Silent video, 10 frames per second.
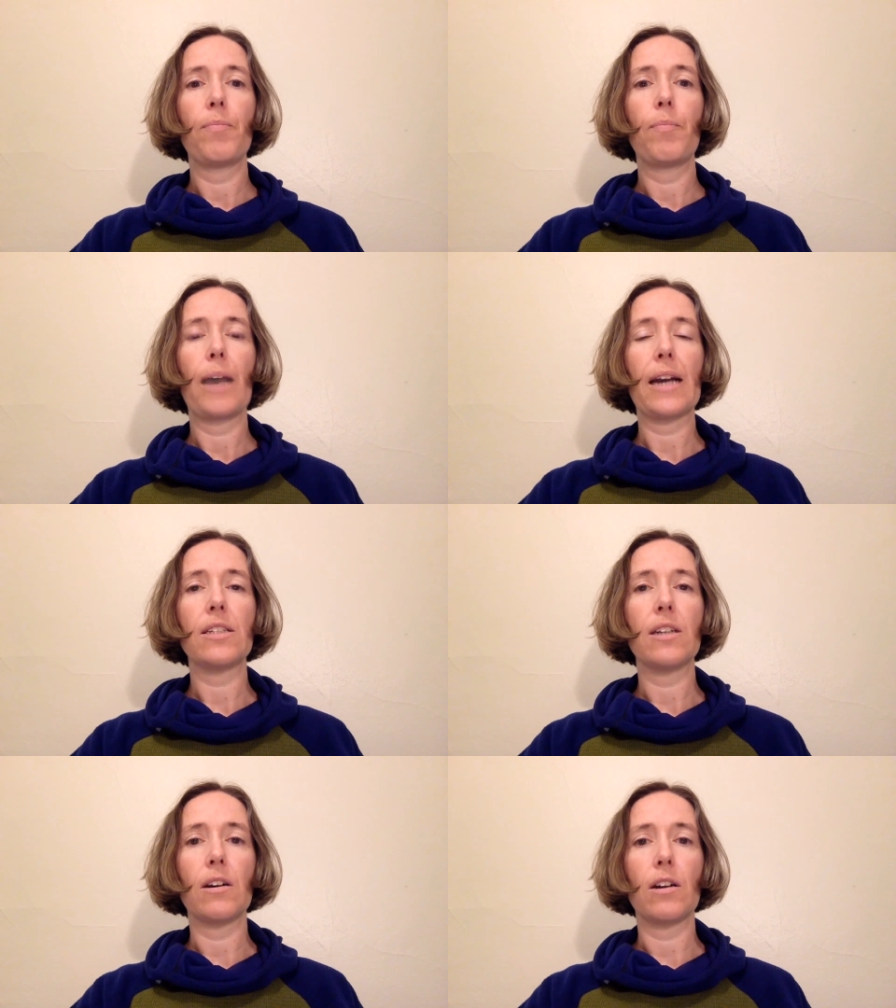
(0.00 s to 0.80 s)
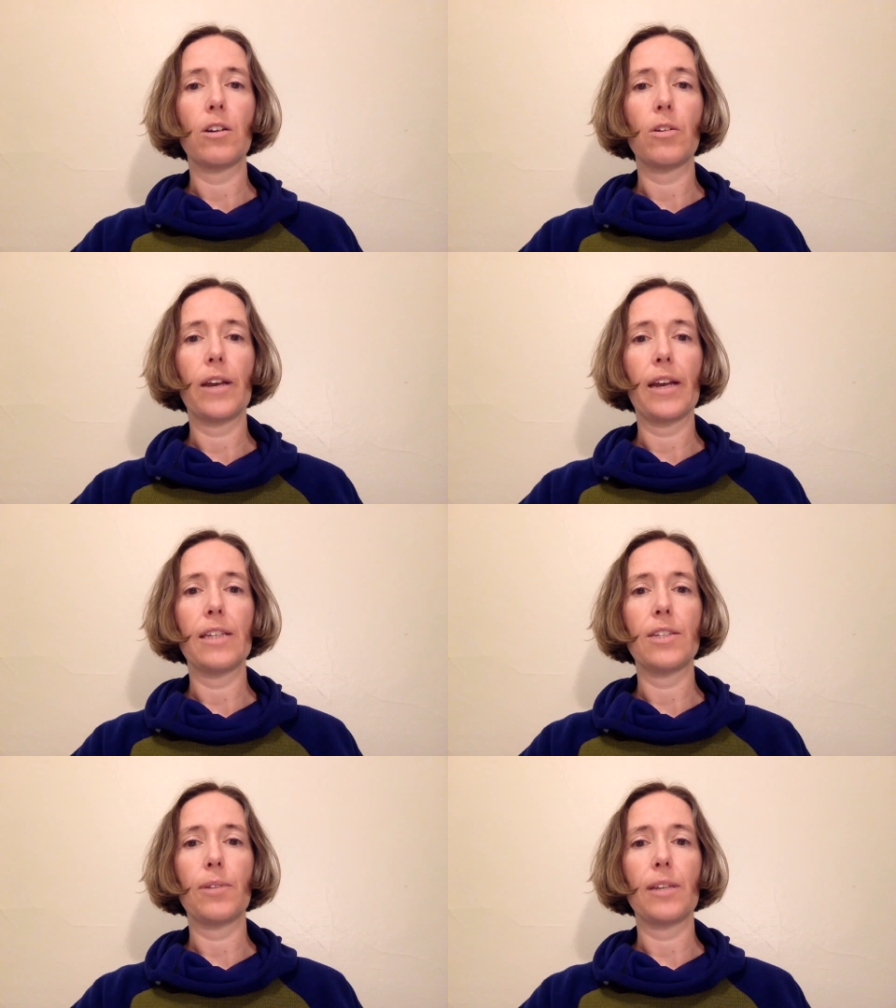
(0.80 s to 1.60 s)
back to ongoing
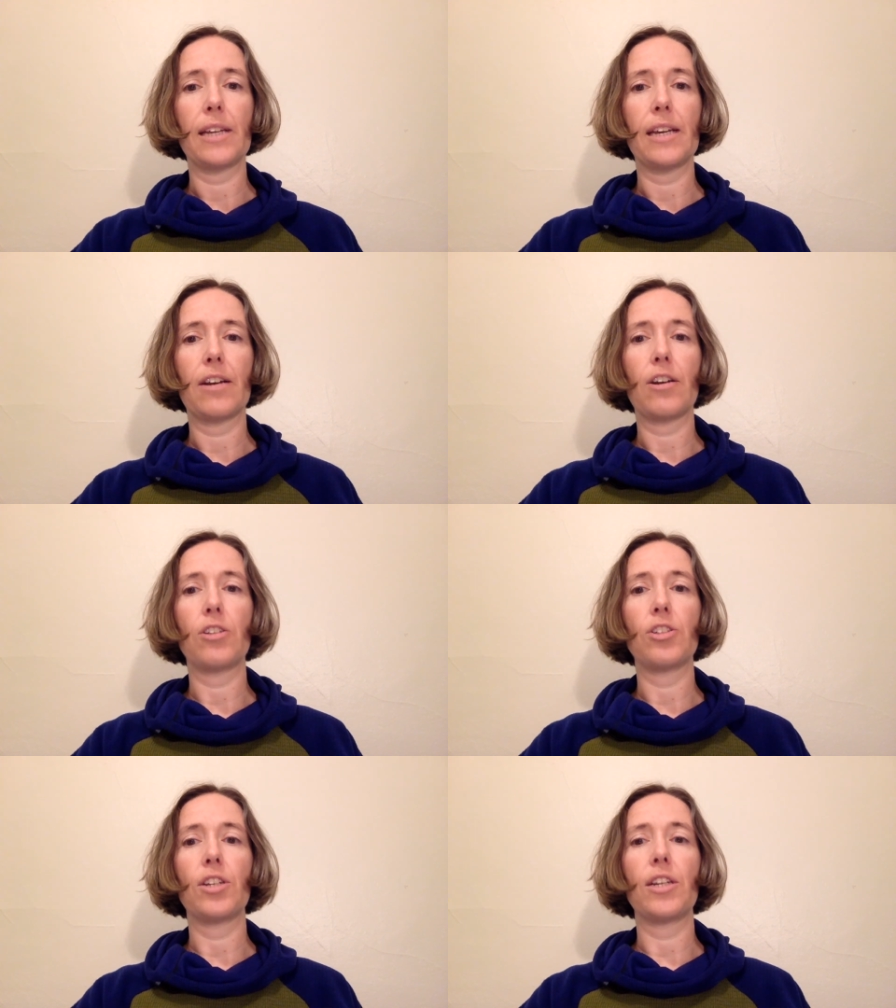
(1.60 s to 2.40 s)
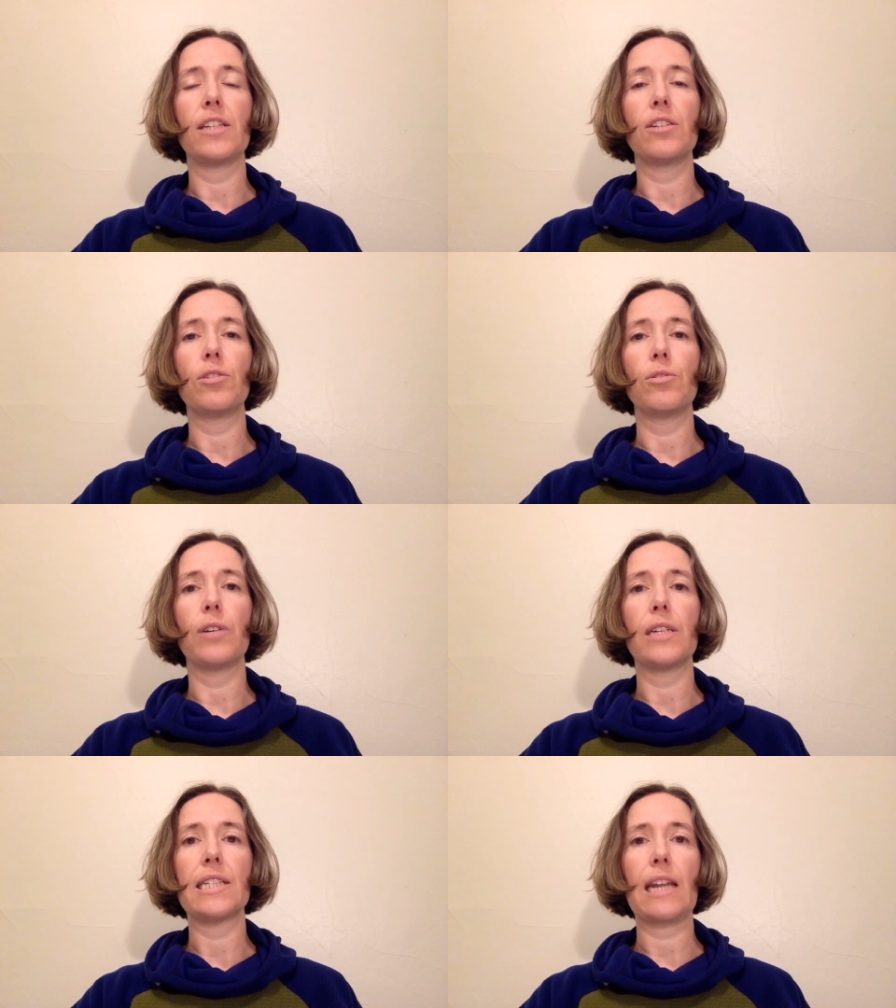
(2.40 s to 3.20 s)
Israeli incursion into
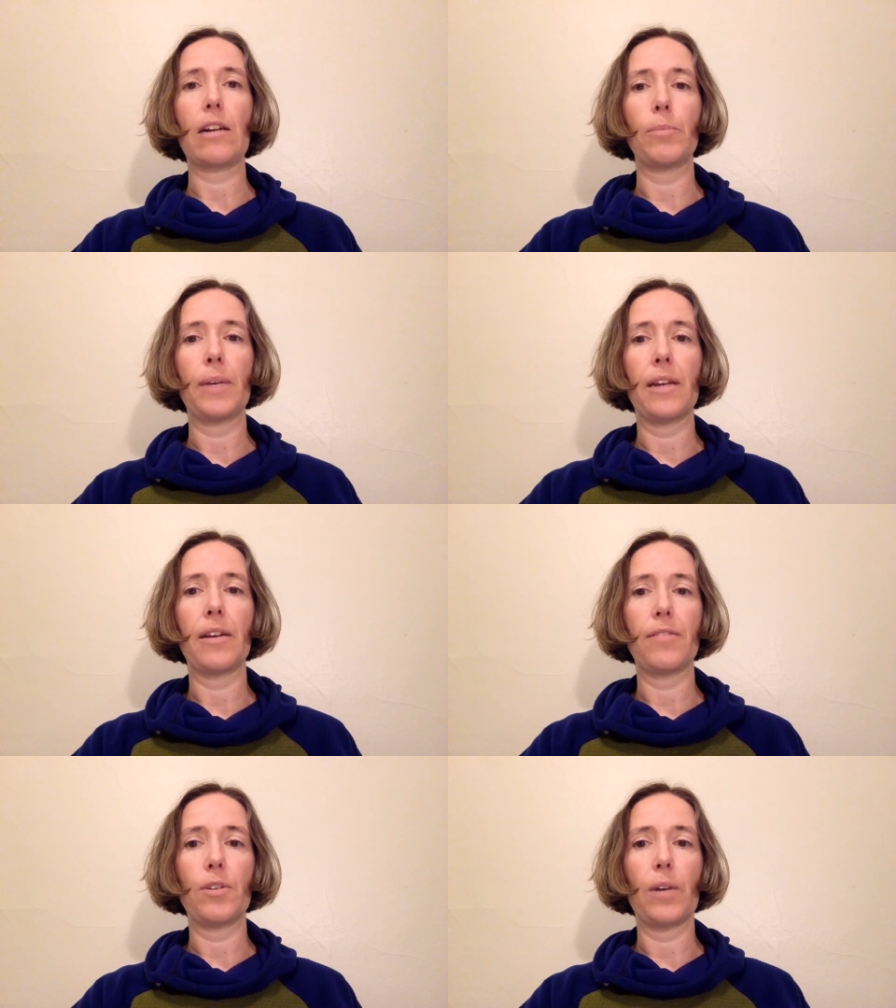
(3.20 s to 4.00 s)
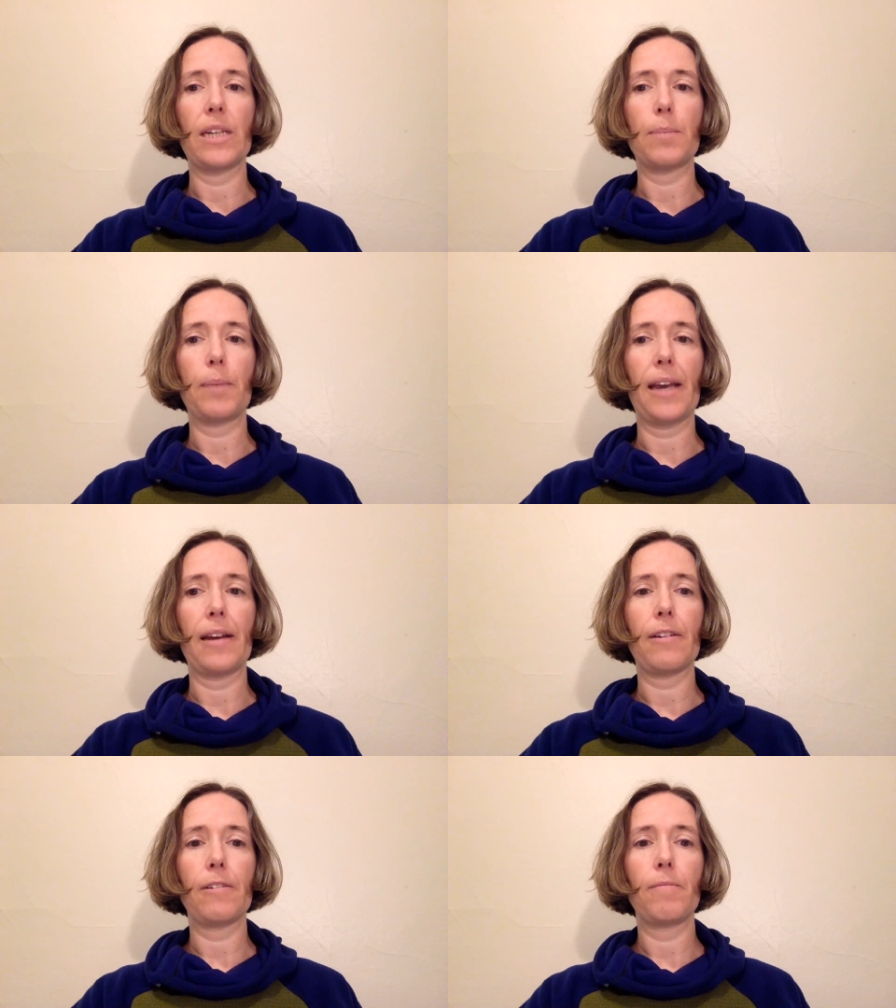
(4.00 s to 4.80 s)
and settlement of the West Bank.